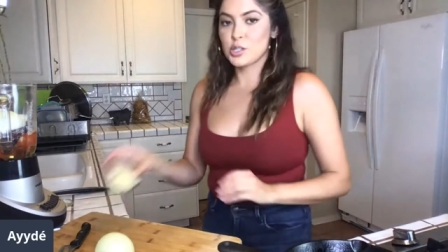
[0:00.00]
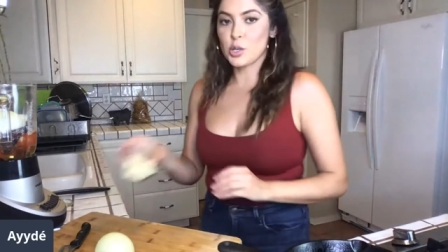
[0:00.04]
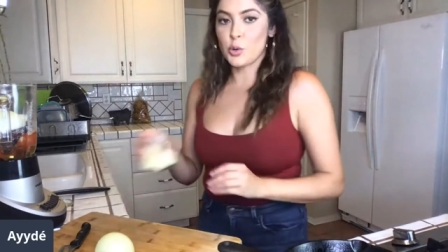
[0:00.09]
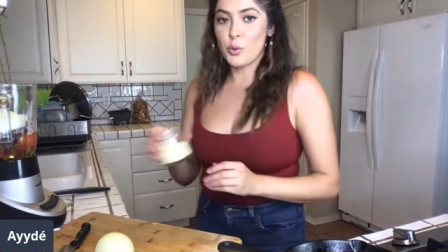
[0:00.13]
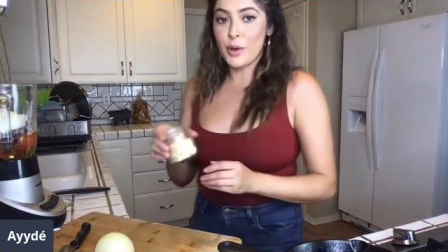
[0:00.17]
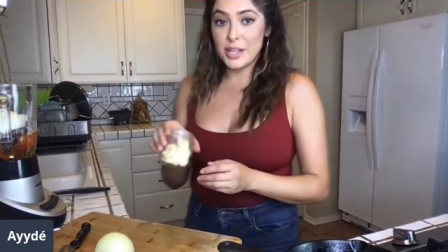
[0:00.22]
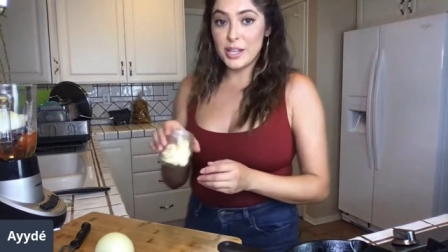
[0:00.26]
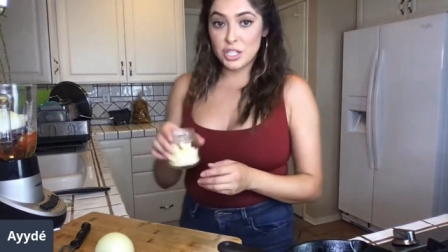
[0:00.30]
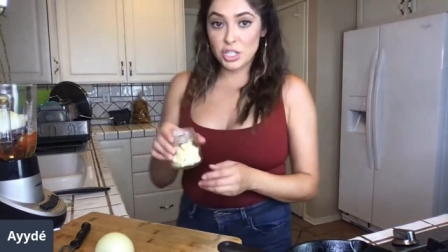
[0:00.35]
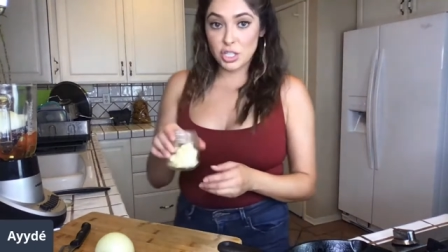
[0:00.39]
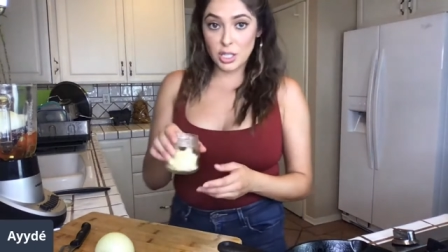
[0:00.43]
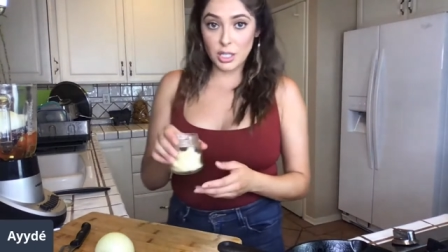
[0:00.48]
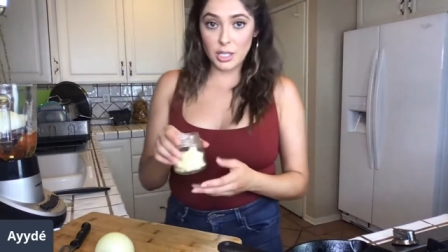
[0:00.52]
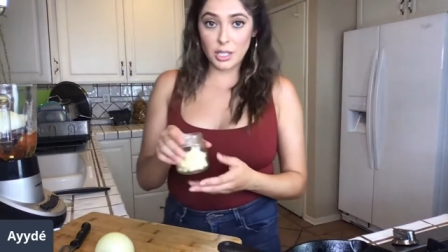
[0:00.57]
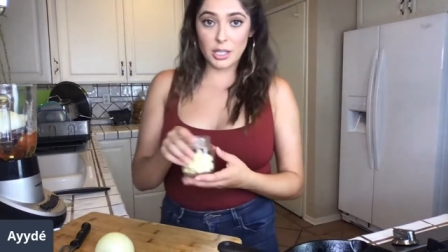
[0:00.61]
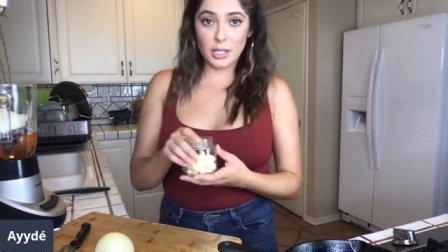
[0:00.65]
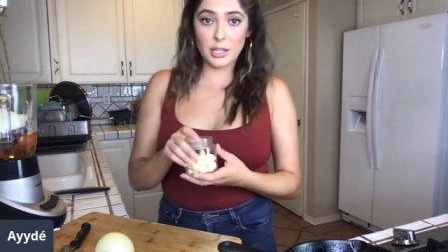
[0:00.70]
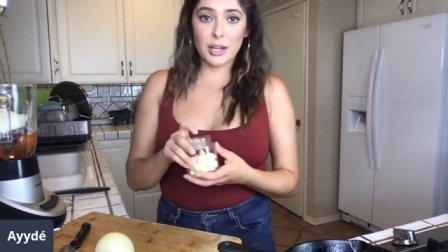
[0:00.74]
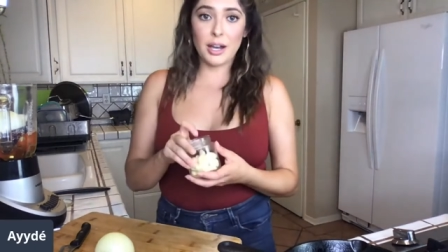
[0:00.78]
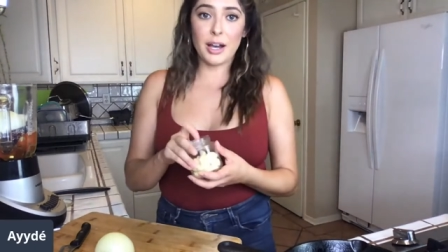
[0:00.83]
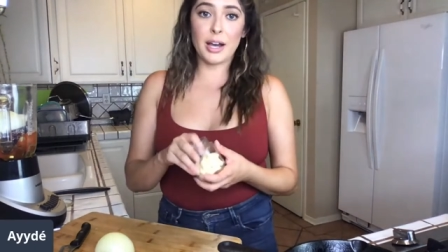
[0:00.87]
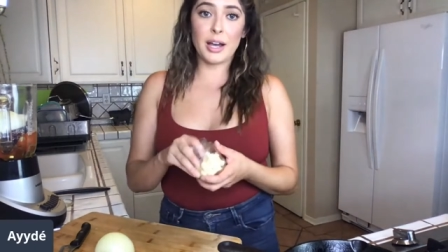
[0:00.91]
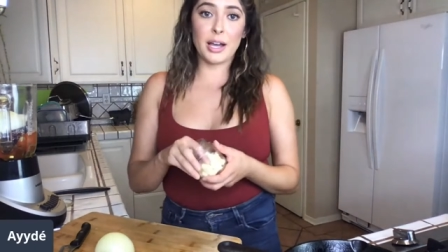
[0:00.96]
so I
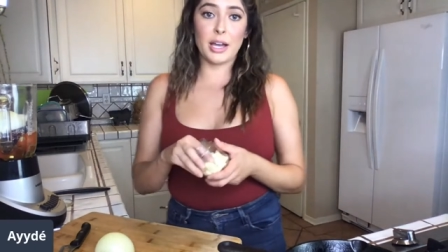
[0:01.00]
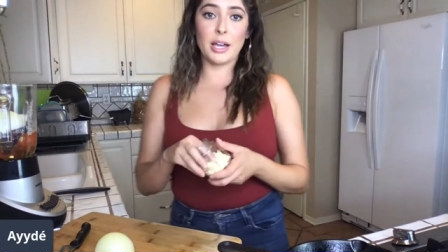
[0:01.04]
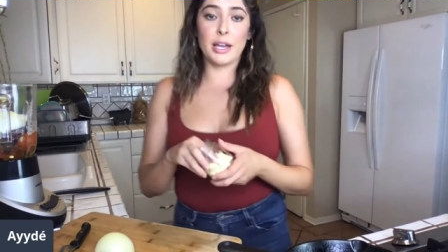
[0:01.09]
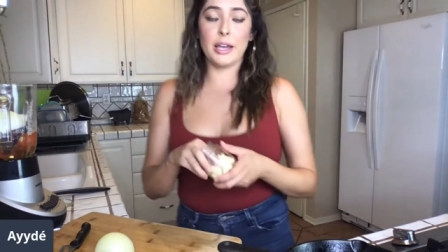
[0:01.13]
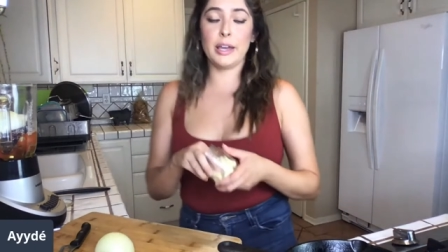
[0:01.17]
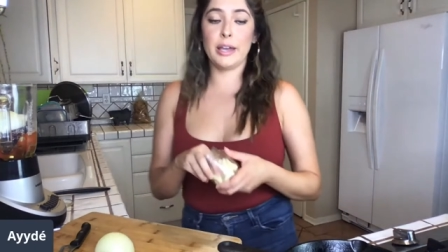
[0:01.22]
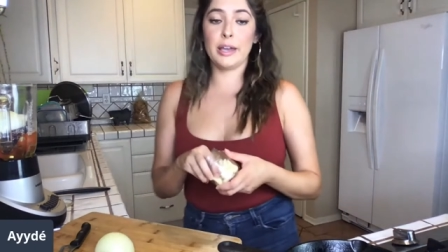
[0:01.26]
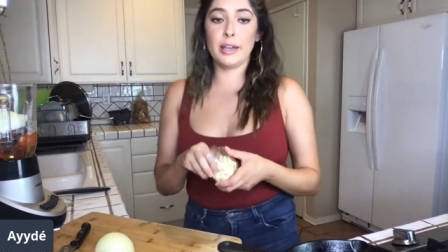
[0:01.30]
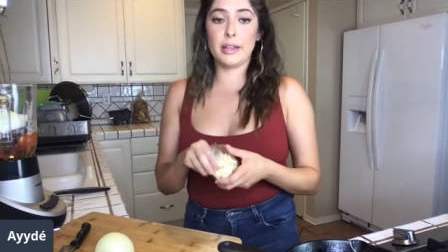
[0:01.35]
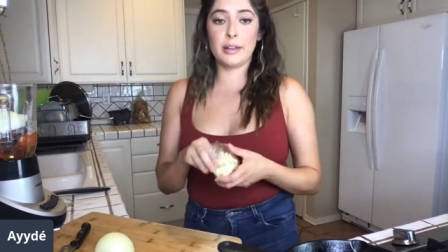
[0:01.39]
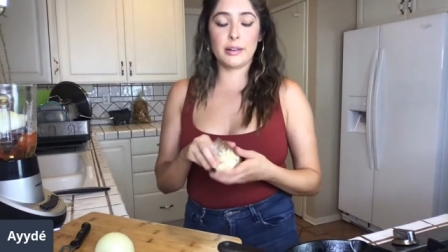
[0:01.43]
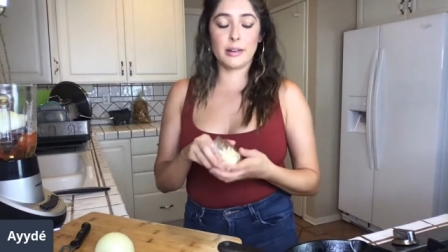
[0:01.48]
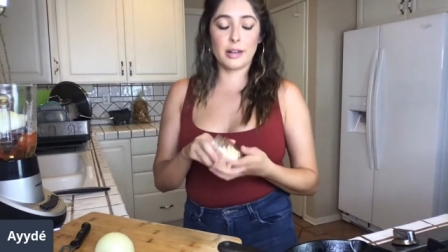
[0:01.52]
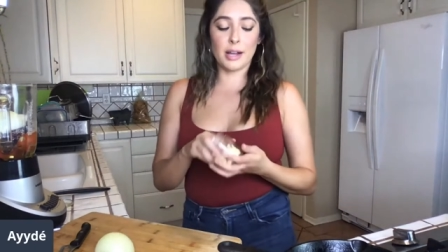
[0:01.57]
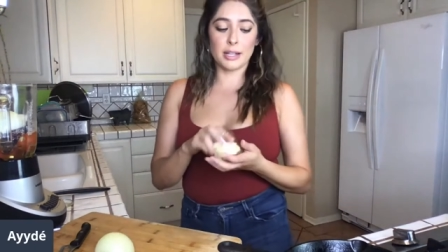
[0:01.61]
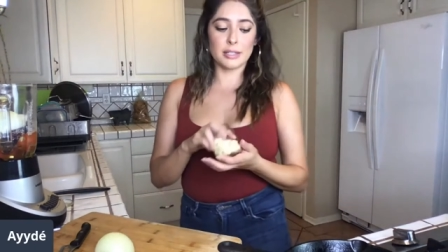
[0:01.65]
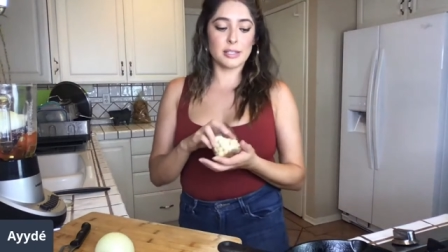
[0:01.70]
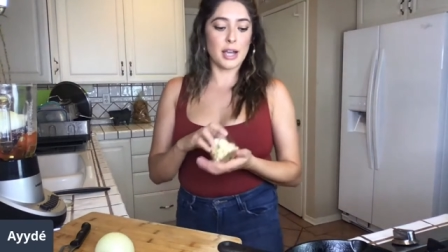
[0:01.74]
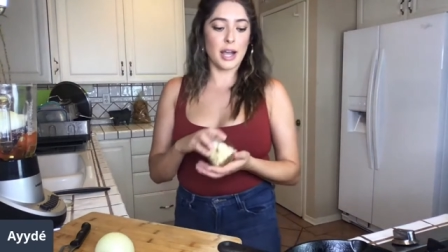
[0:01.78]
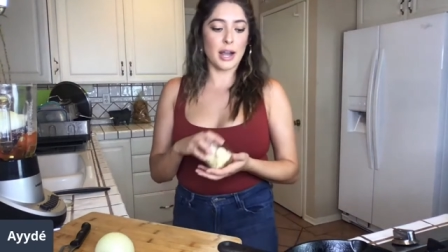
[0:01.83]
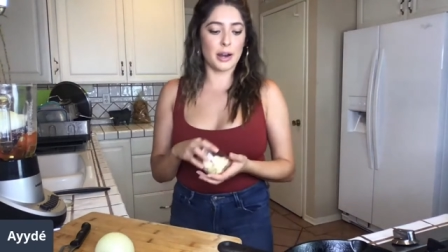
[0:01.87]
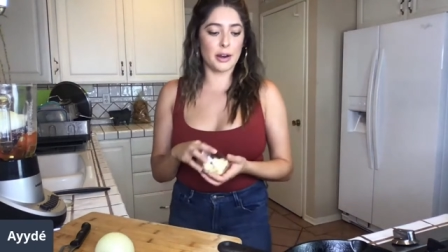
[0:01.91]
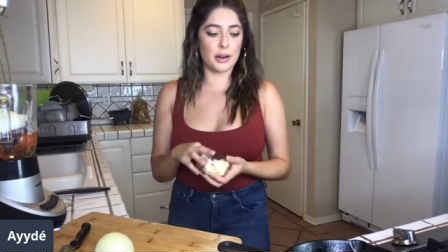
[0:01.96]
cheat. I got
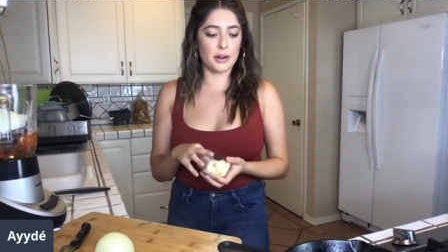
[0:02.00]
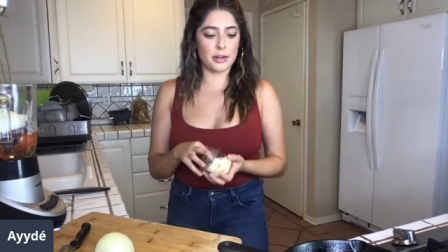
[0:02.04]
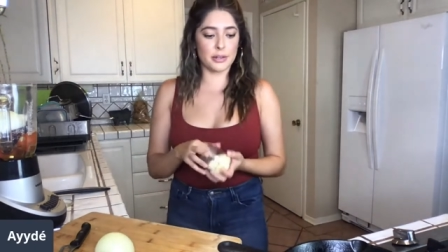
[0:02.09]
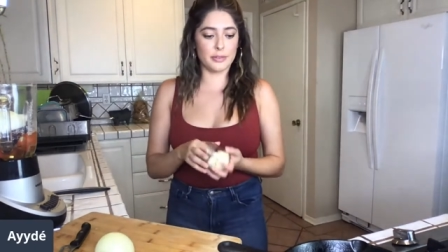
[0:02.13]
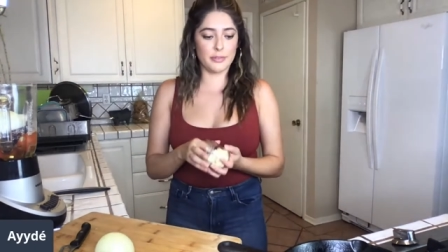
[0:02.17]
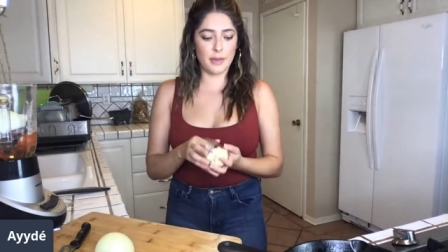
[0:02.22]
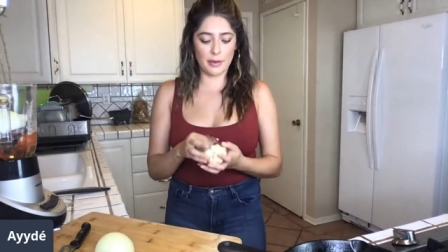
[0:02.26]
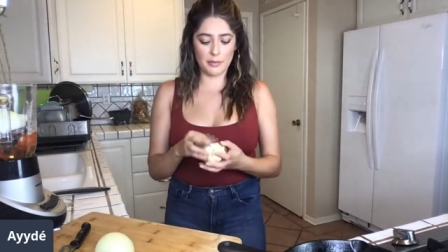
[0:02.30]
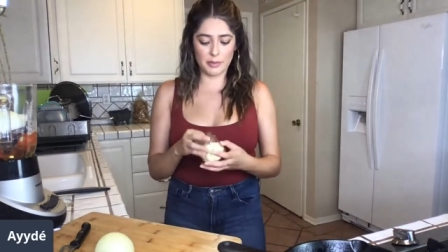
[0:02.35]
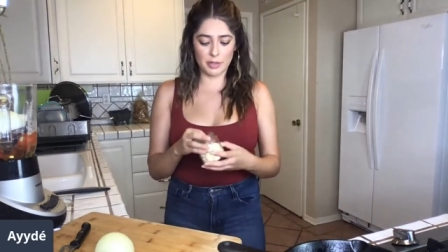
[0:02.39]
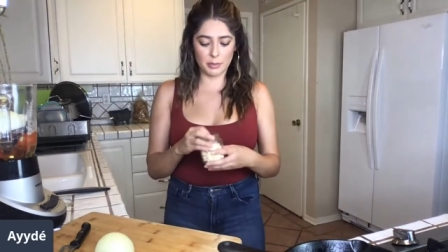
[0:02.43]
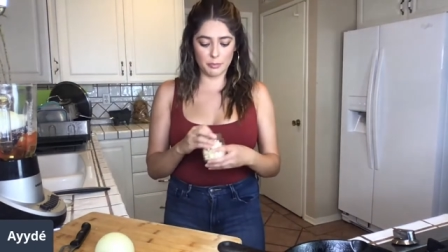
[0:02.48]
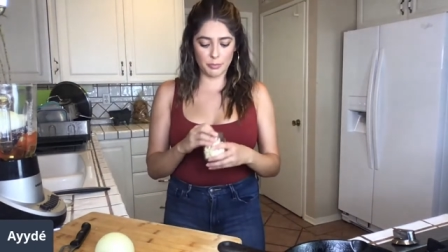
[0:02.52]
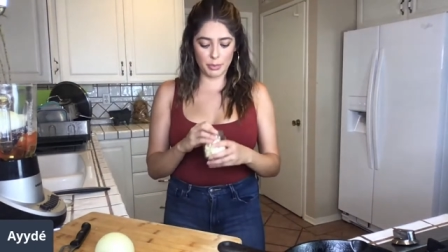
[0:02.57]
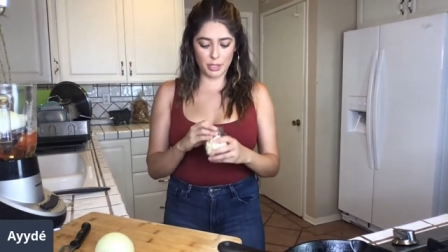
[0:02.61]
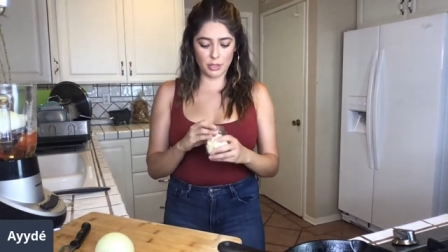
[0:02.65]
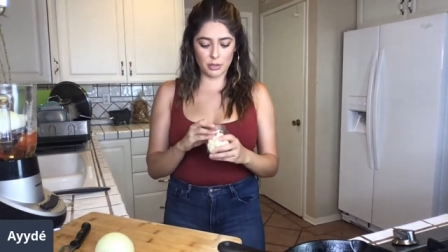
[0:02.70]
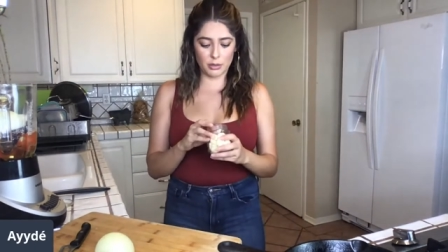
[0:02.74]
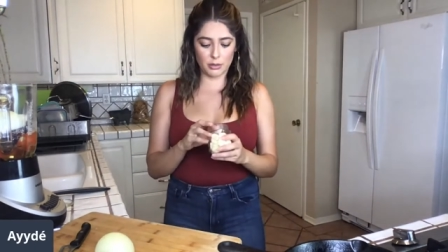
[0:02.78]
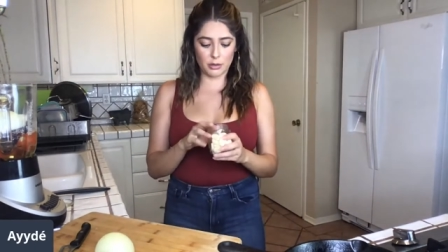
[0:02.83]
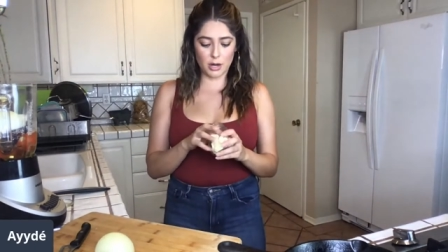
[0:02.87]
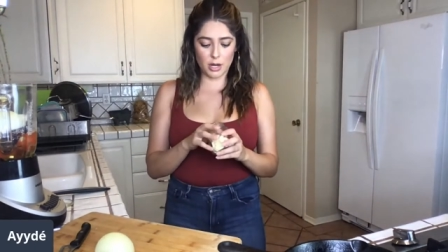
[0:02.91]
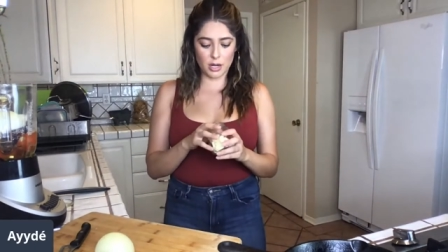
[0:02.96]
tired of having to
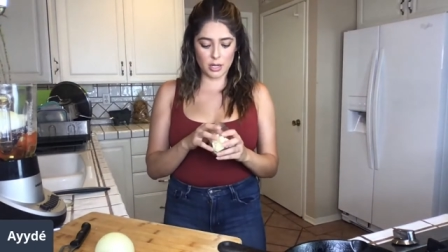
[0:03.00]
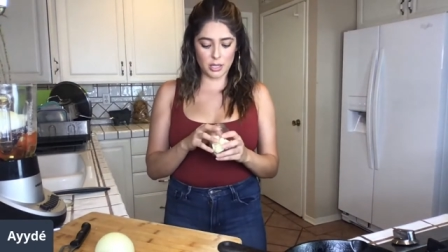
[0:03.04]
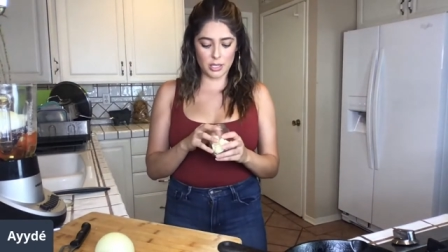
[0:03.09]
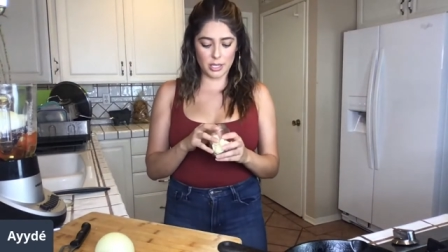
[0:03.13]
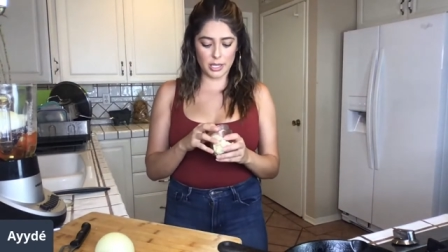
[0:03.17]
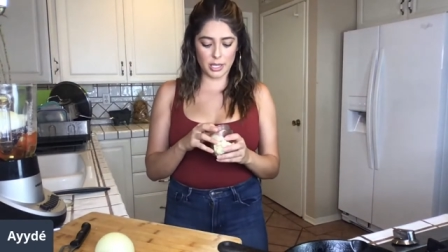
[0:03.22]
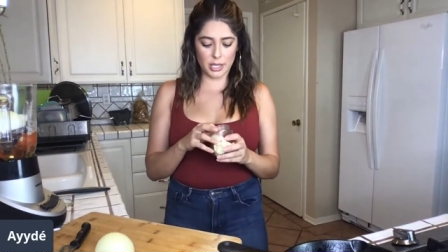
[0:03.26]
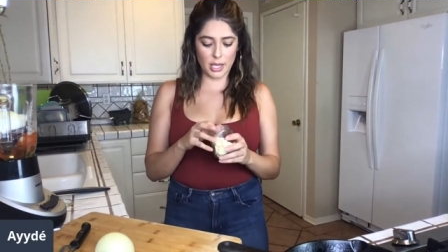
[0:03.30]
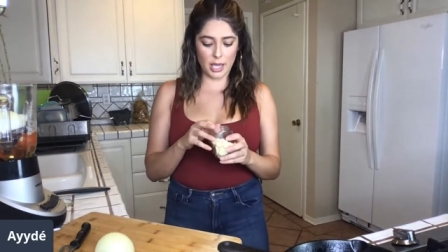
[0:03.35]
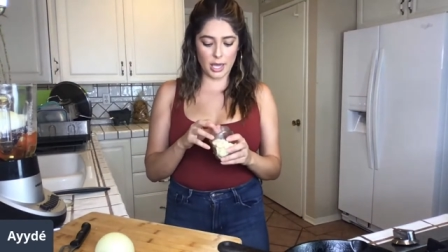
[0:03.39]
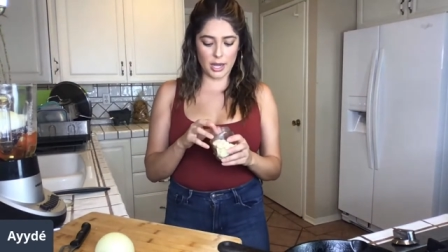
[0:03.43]
peel garlic,